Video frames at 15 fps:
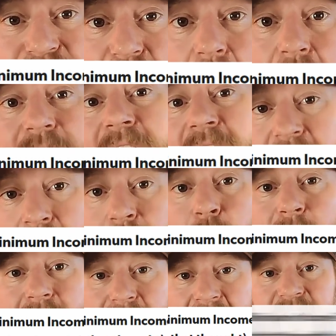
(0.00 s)
on the
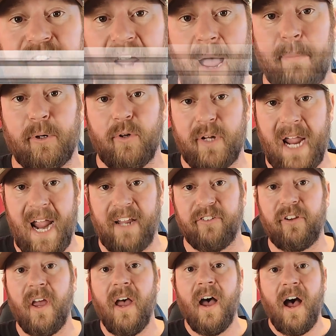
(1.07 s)
unrealized capital gains
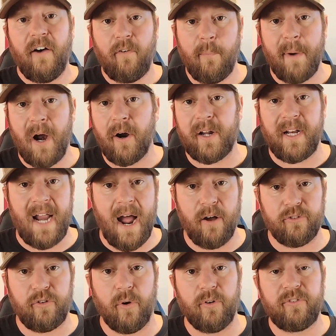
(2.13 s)
of American
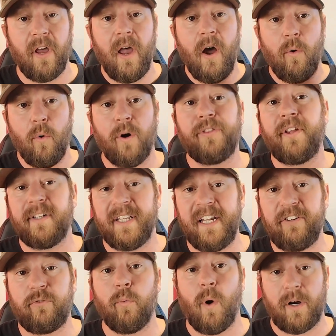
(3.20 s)
households worth at
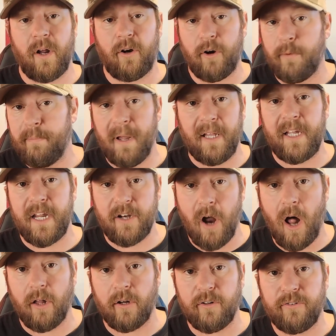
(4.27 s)
least $100 million.
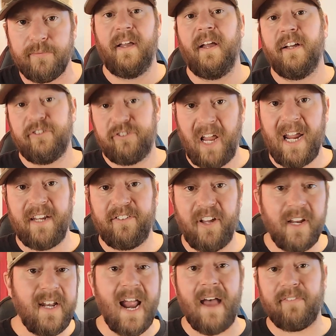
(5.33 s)
Say you
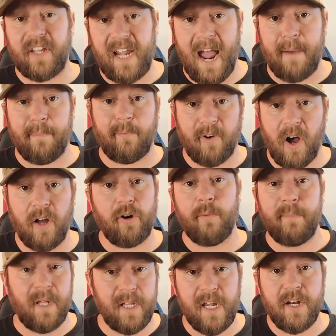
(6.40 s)
didn't have the cap of $100
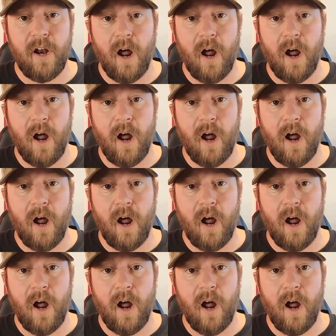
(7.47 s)
million